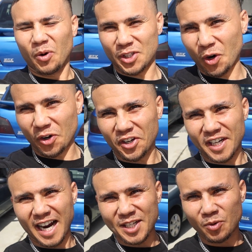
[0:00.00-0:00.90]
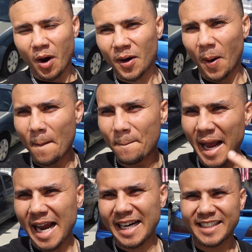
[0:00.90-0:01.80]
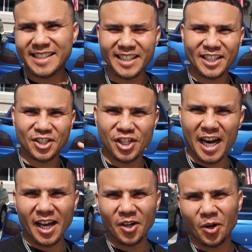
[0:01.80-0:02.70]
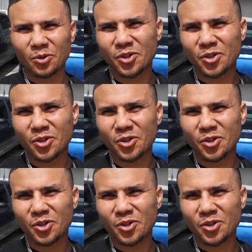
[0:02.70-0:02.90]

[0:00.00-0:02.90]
What's going on, you guys? Welcome back to the channel.